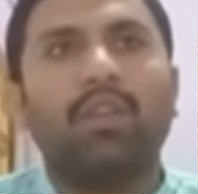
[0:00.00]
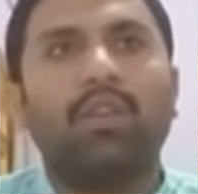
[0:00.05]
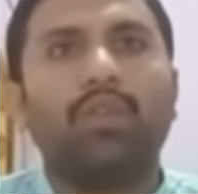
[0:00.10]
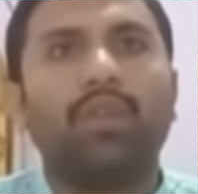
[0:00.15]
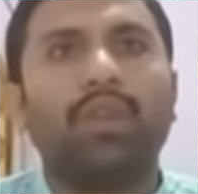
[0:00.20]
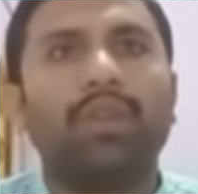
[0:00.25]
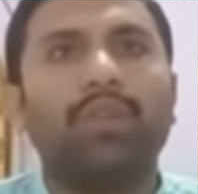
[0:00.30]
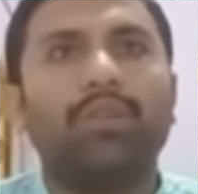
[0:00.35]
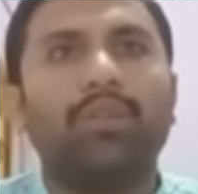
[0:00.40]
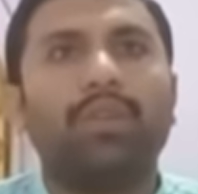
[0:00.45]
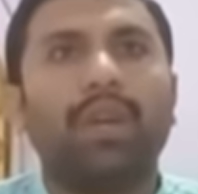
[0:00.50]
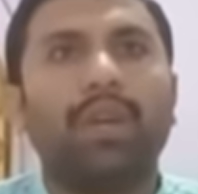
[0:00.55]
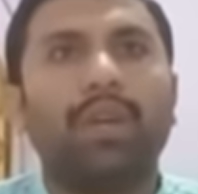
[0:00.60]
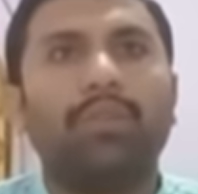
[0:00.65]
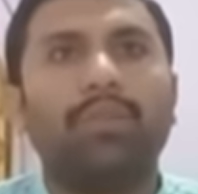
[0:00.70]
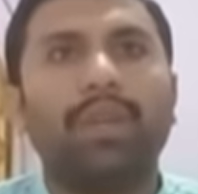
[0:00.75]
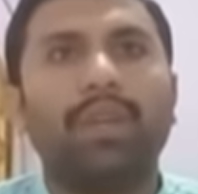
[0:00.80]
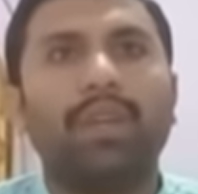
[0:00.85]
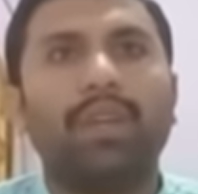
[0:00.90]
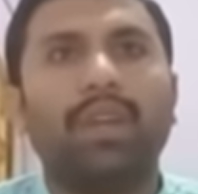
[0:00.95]
going to
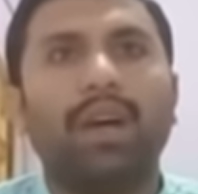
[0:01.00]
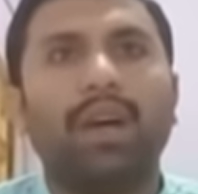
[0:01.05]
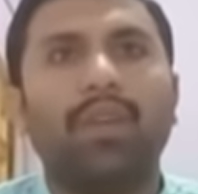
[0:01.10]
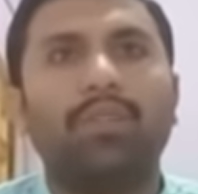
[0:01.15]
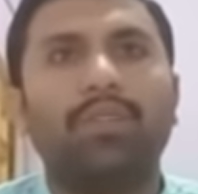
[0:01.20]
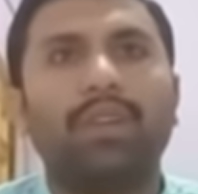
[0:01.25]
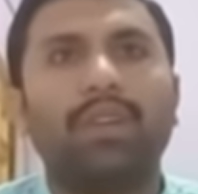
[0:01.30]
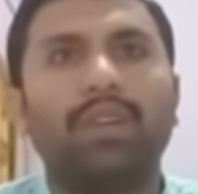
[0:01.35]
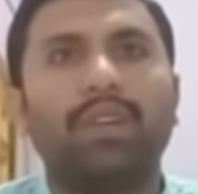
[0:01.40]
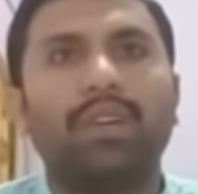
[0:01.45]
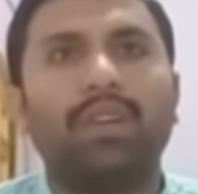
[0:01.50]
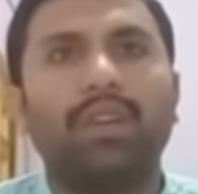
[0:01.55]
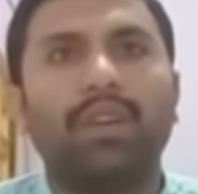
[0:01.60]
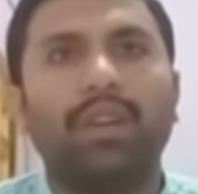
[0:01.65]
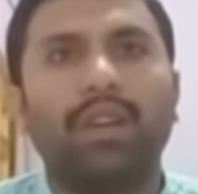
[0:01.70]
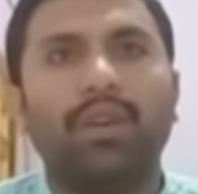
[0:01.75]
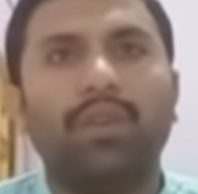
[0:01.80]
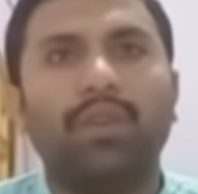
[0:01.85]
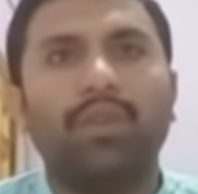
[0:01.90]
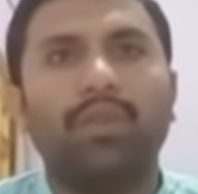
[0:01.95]
happen after
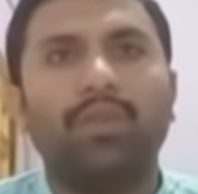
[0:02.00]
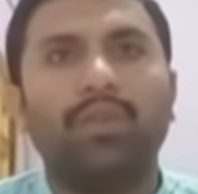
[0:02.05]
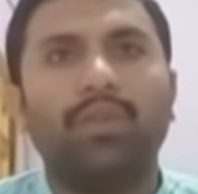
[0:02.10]
now.